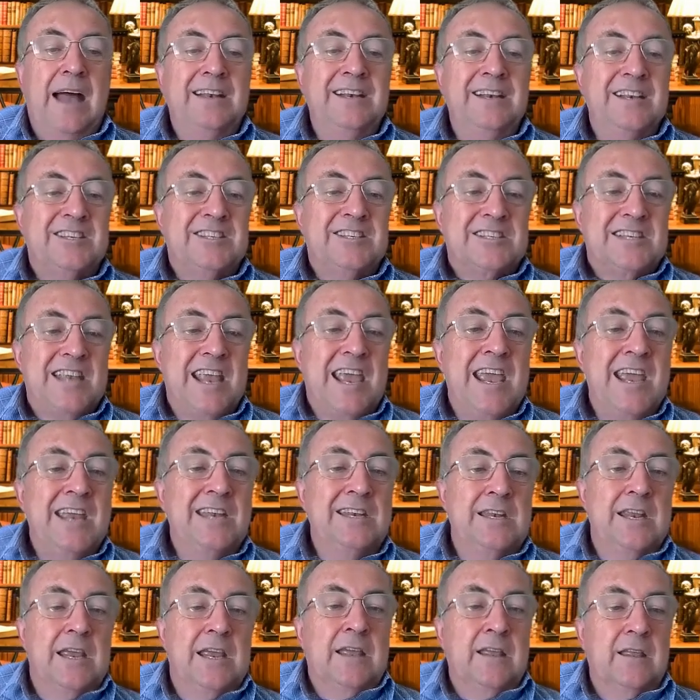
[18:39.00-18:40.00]

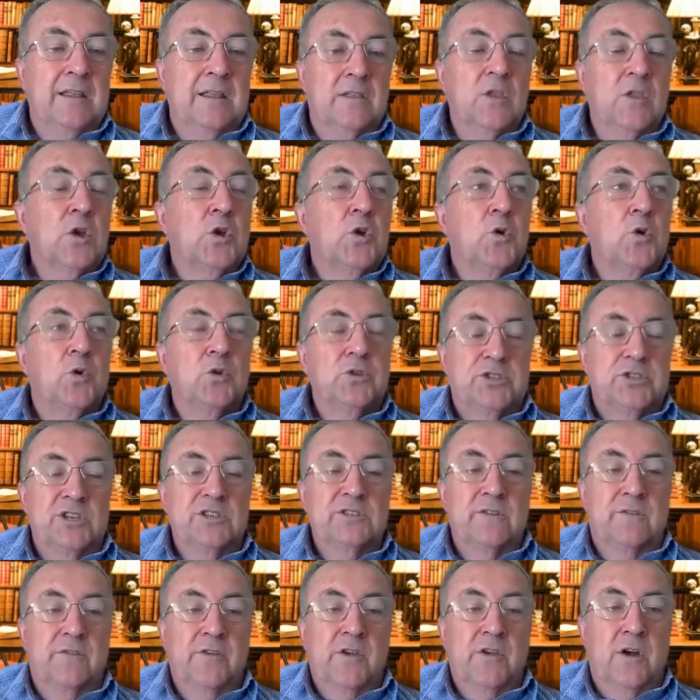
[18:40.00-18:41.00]
Understanding the
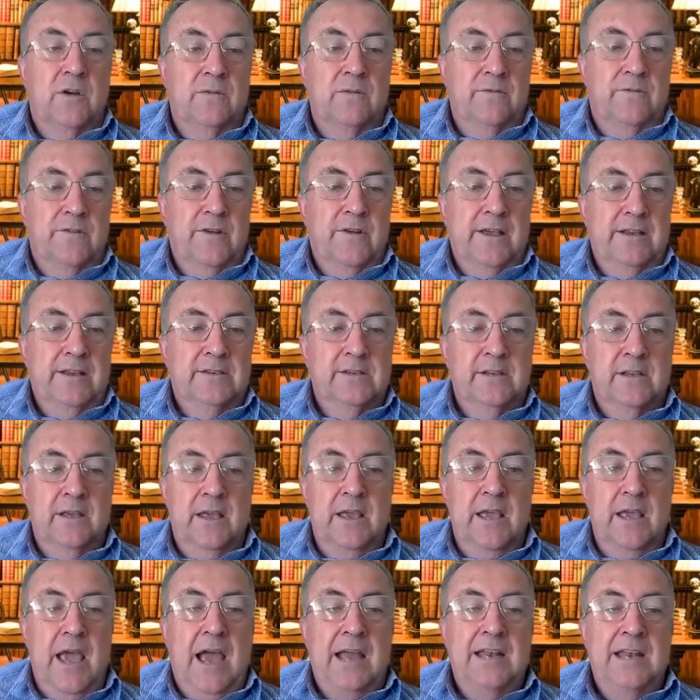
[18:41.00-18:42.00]
causes of conflict
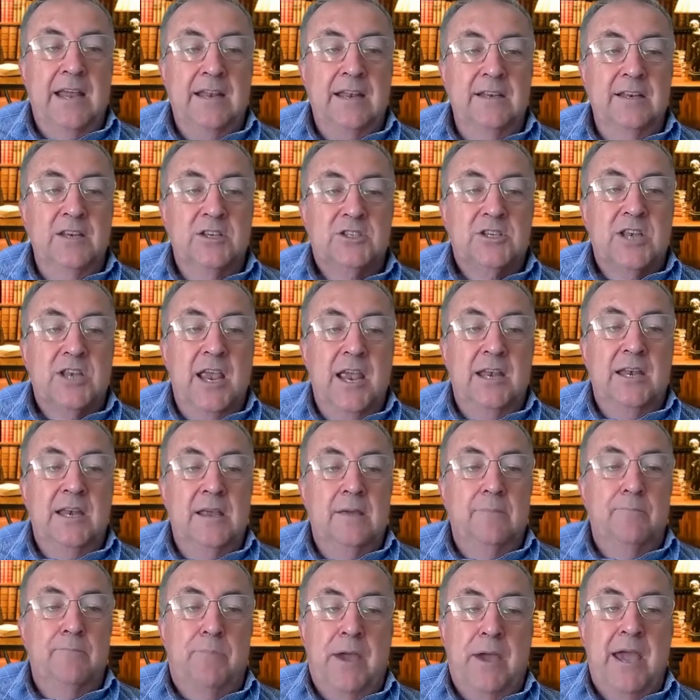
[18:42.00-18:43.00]
and
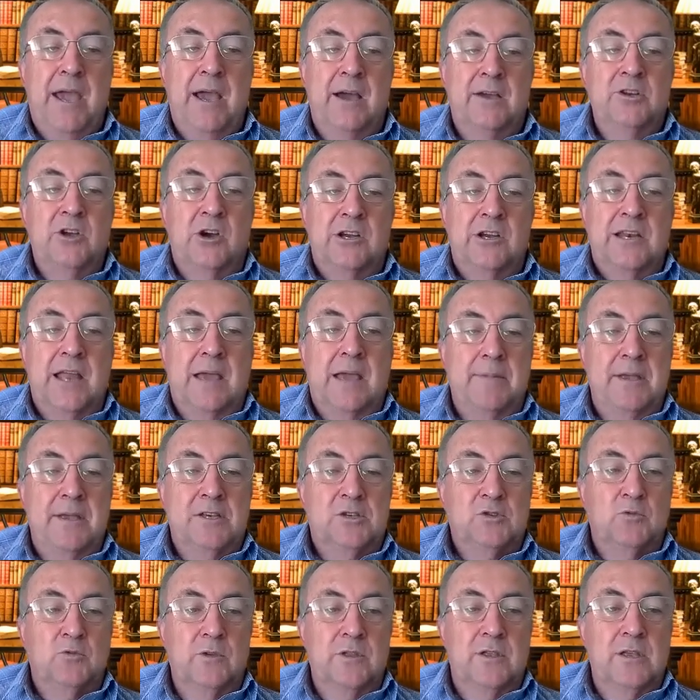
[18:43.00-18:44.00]
understanding power
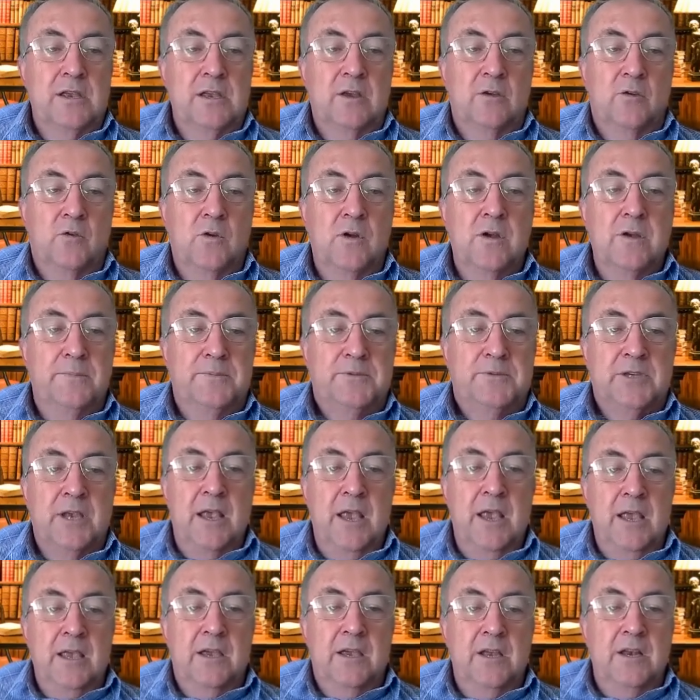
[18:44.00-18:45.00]
dynamics within groups
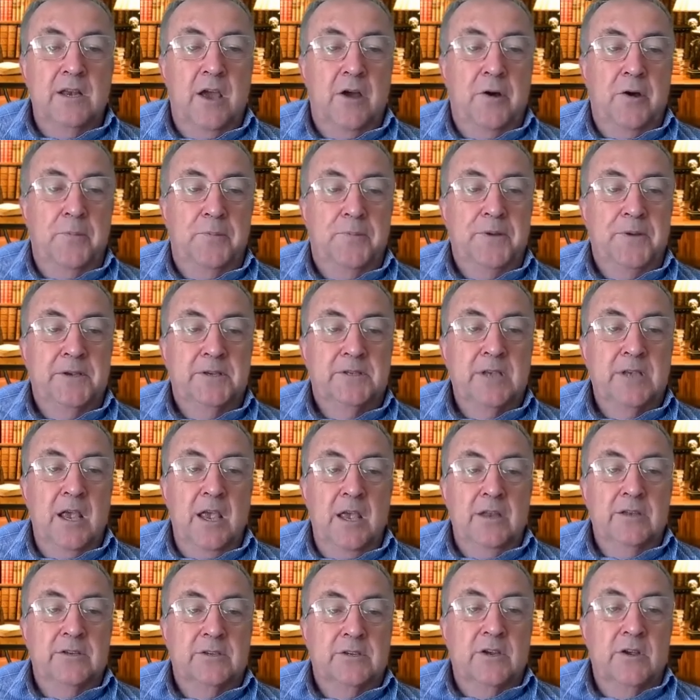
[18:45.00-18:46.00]
can help us
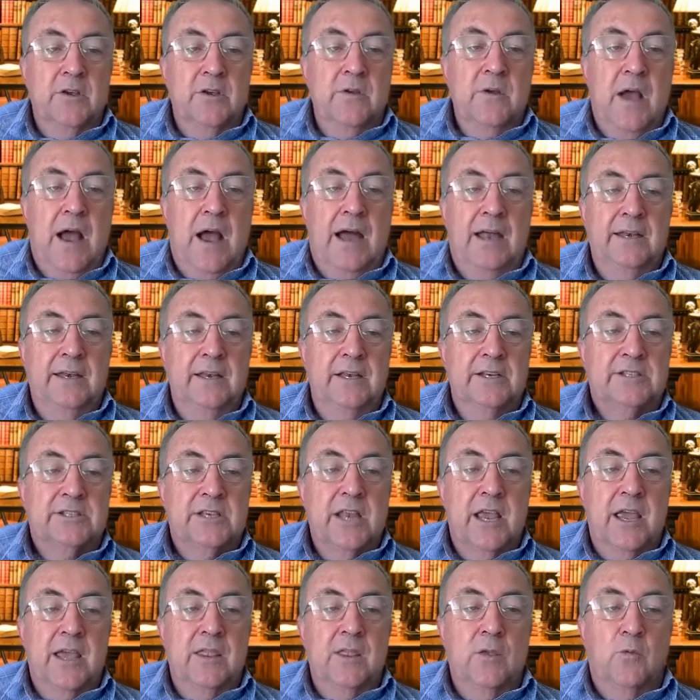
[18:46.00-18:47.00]
to
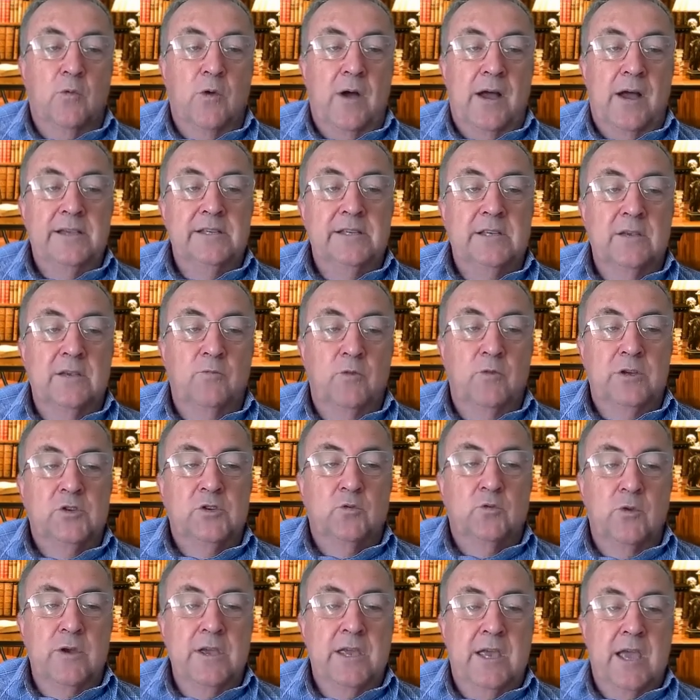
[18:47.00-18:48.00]
understand the ways in
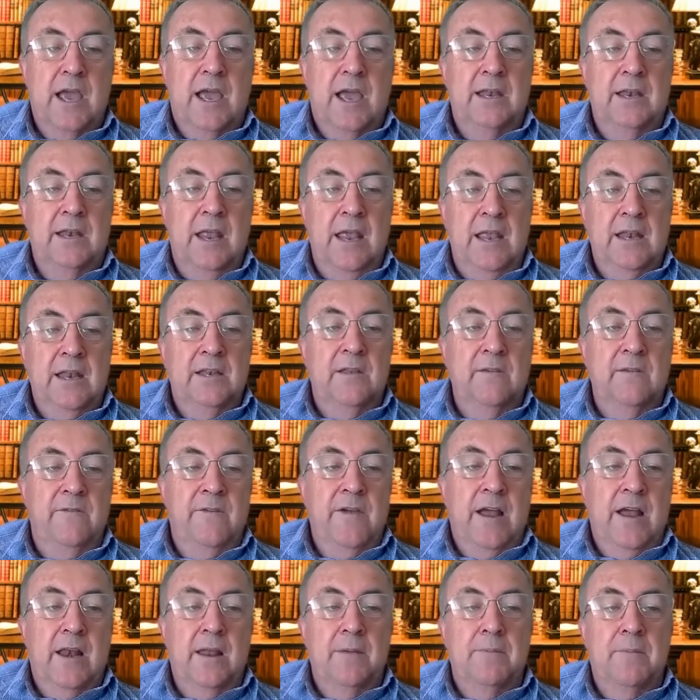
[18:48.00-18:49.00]
which we can
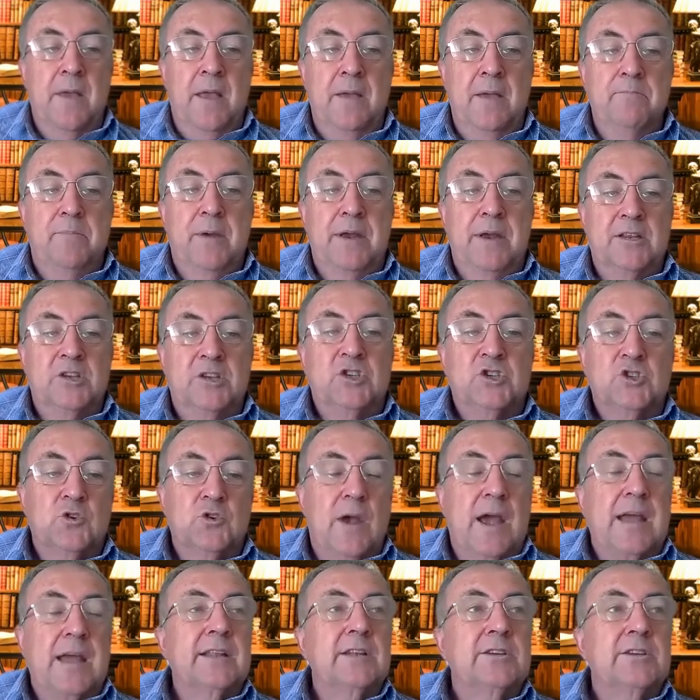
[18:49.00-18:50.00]
develop better
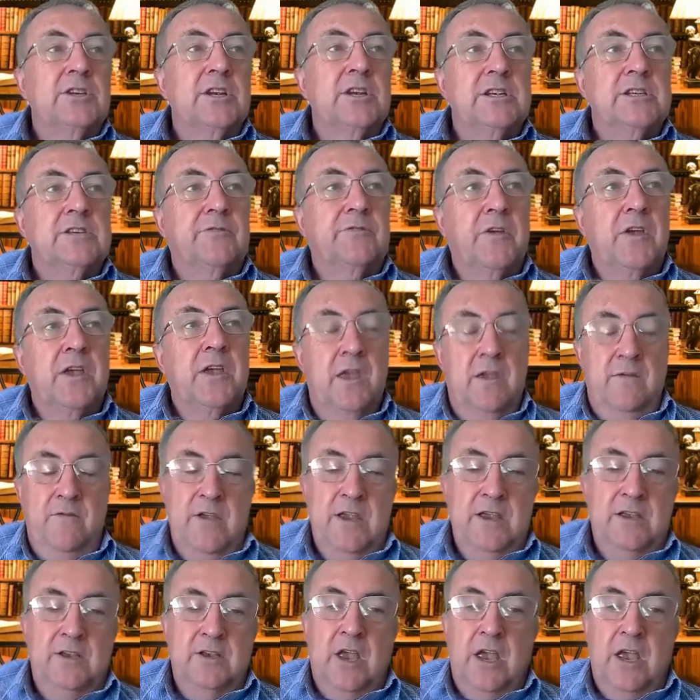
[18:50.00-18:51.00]
strategies for
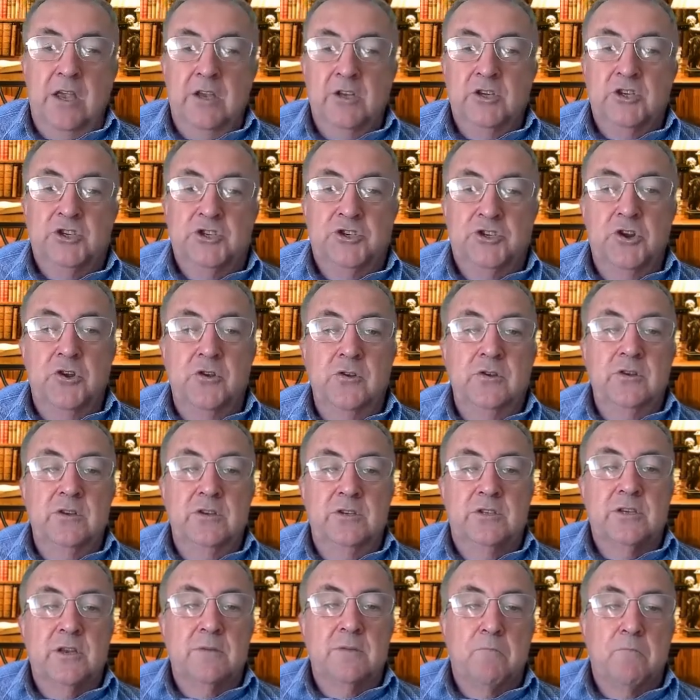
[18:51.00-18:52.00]
giving
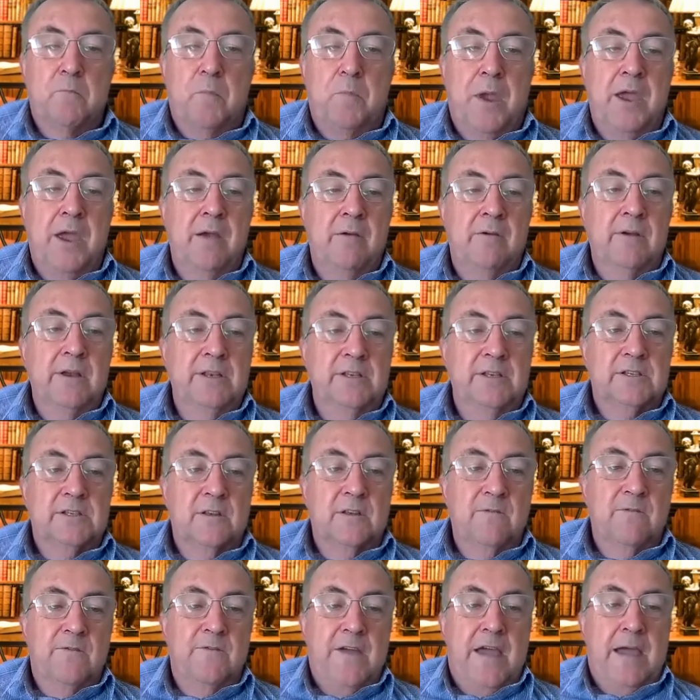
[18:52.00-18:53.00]
students and parents
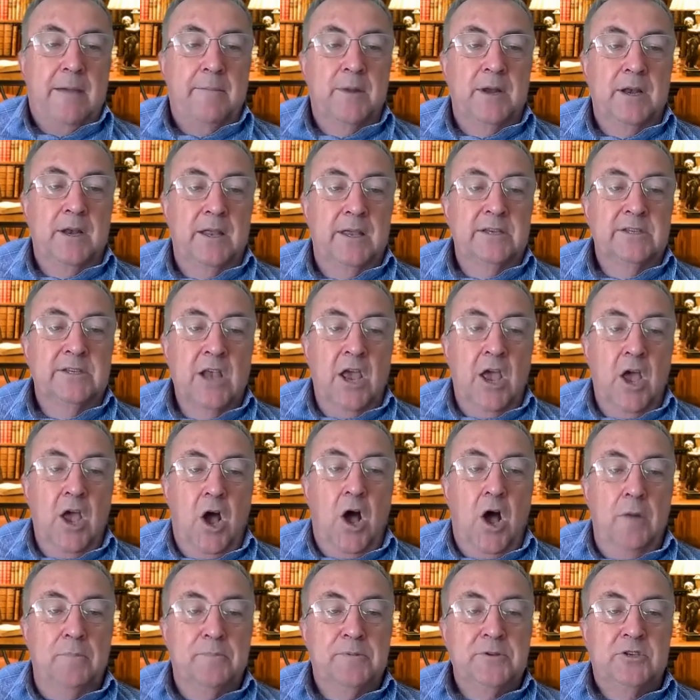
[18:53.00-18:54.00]
and families
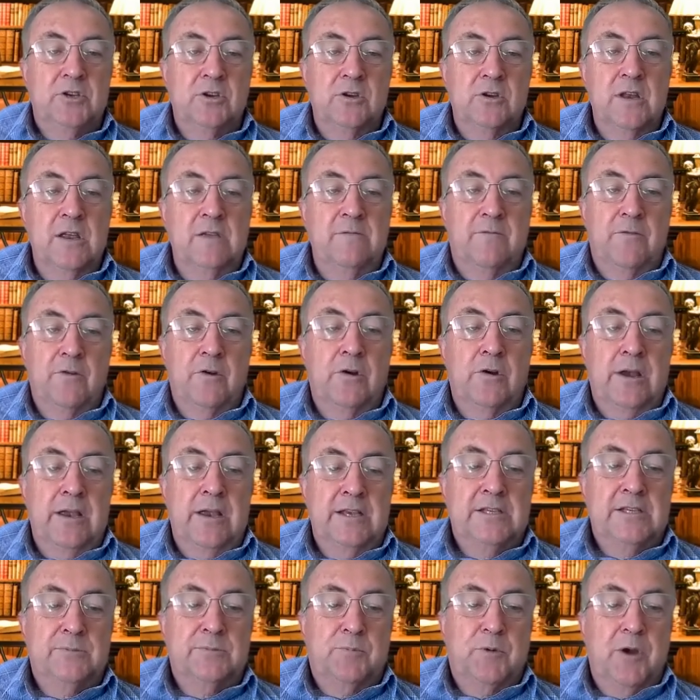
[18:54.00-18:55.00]
opportunity for
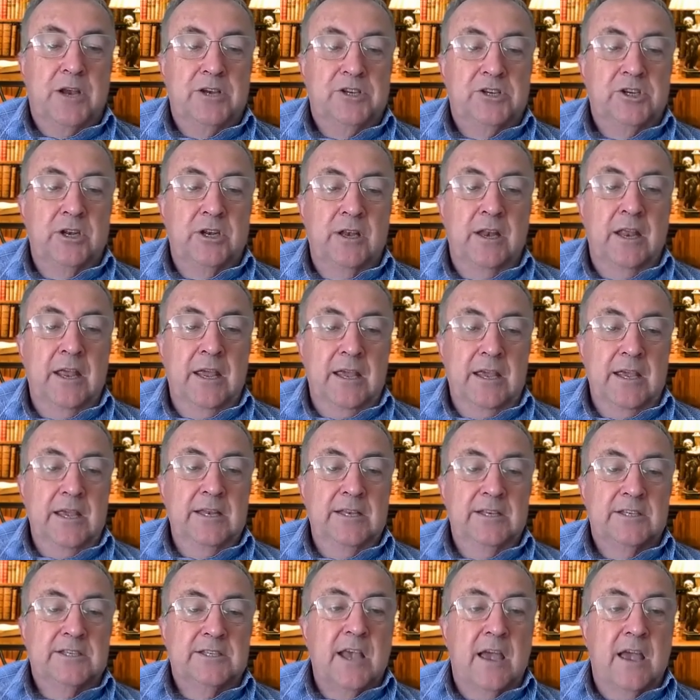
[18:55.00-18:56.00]
expression
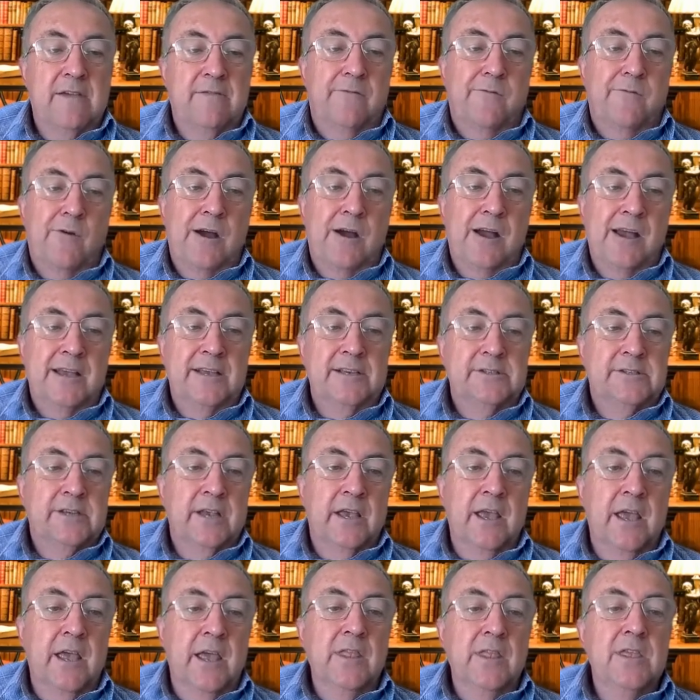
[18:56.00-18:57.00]
in safe ways.